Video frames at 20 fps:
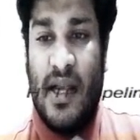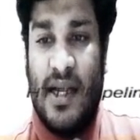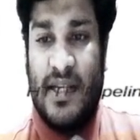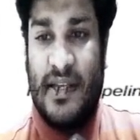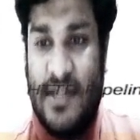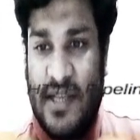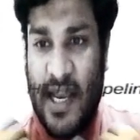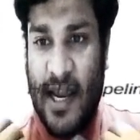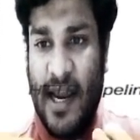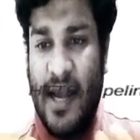
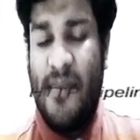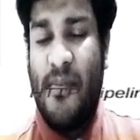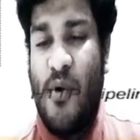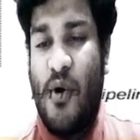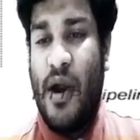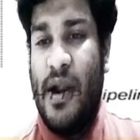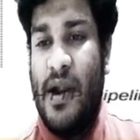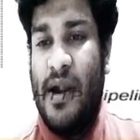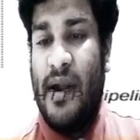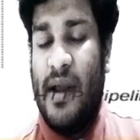Second
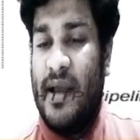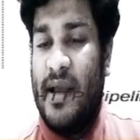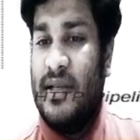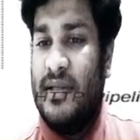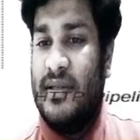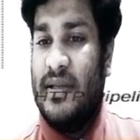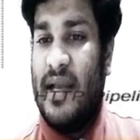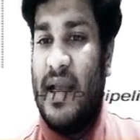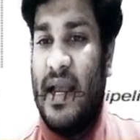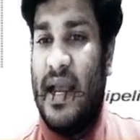point
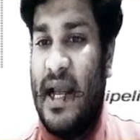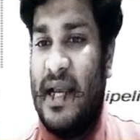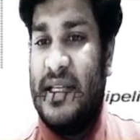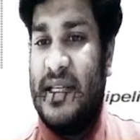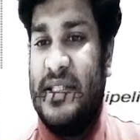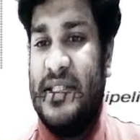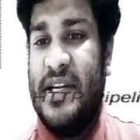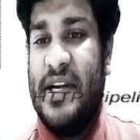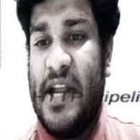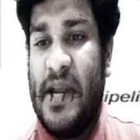is
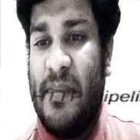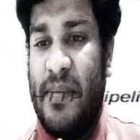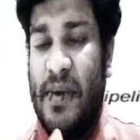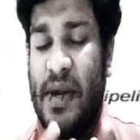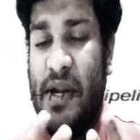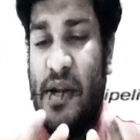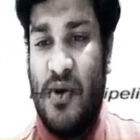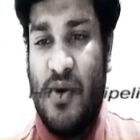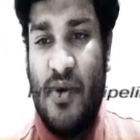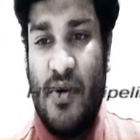
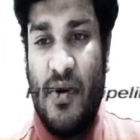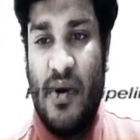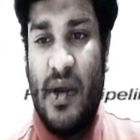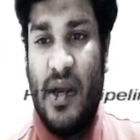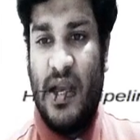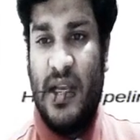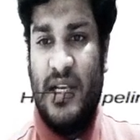HTTP2